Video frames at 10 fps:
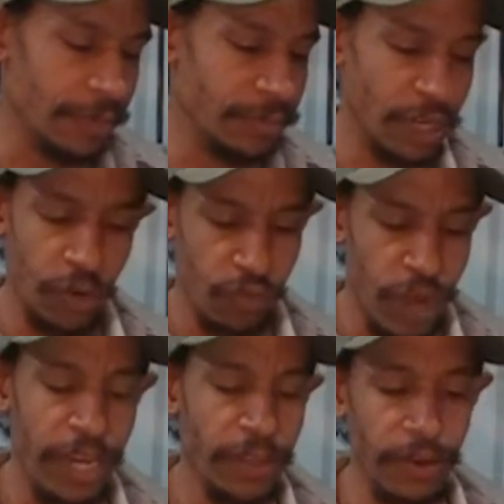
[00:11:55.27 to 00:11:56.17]
you know,
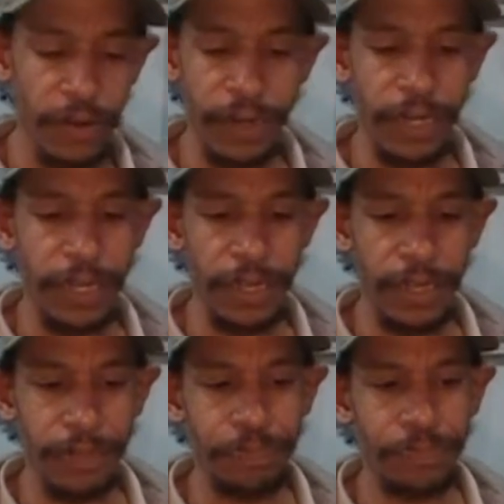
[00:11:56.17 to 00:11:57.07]
regular
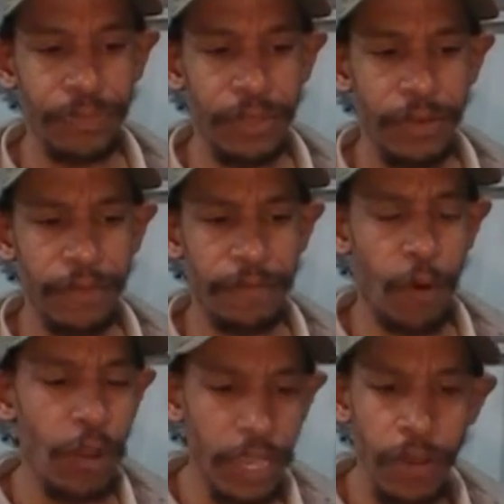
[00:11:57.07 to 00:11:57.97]

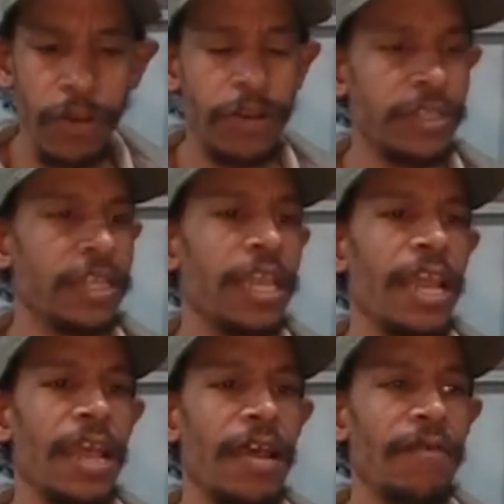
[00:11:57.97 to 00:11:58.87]
frogging hooks, and they
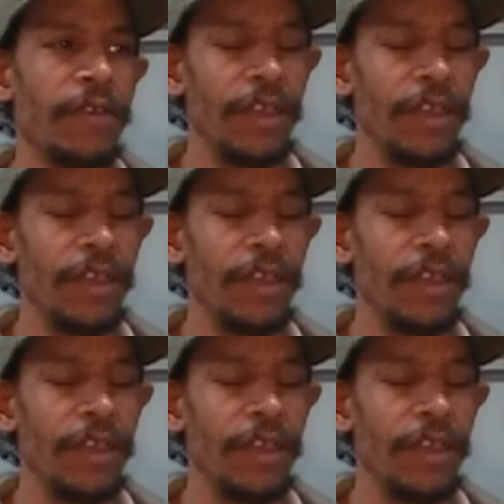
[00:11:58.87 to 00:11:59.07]
have